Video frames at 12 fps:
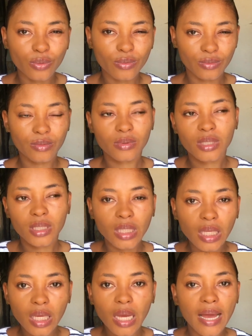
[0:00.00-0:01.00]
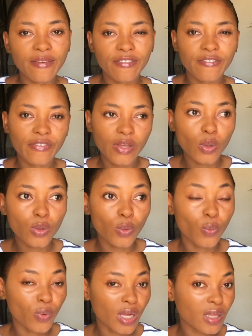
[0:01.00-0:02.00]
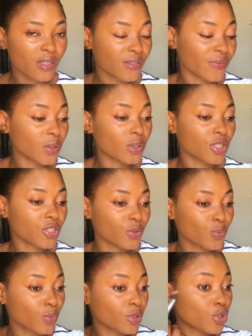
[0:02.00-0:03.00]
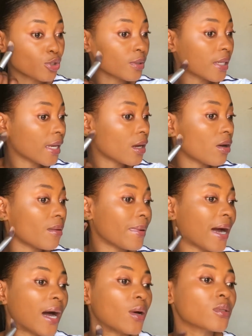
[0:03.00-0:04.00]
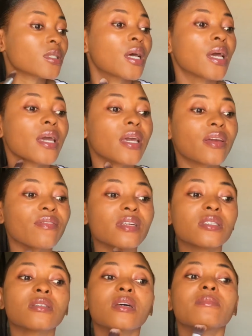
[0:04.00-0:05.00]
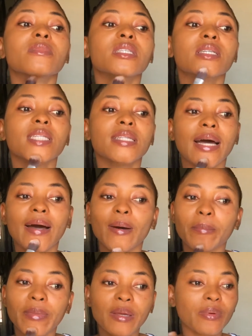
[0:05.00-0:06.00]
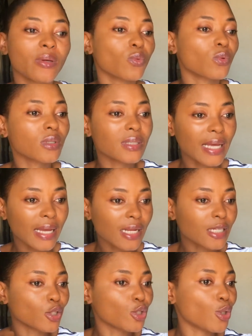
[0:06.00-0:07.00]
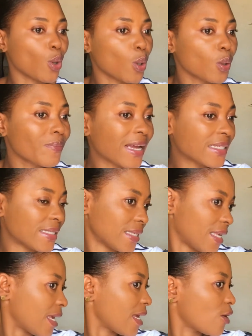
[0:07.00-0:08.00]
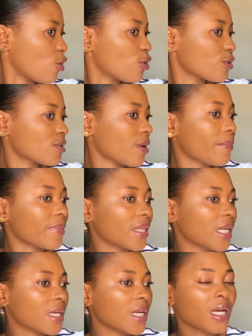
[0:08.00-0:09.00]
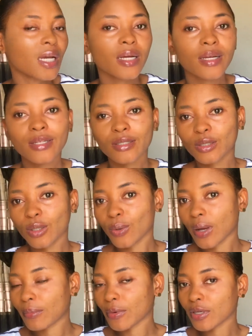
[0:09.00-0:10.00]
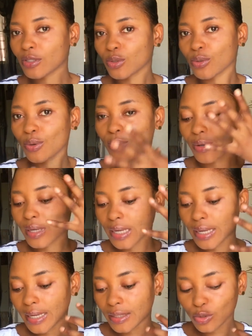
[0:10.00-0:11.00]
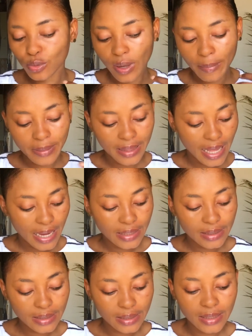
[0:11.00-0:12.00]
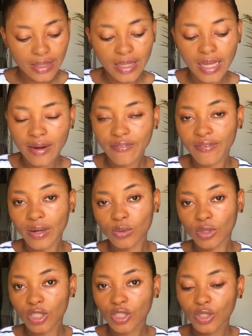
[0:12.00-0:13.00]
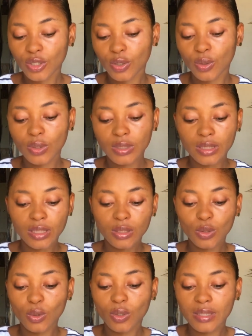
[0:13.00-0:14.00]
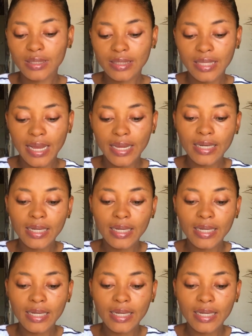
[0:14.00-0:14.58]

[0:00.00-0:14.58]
see and feel the way this foundation will truly come out. If it's something that maybe will like dull my skin or something. So I'm going to go on ahead to apply that foundation on this other side.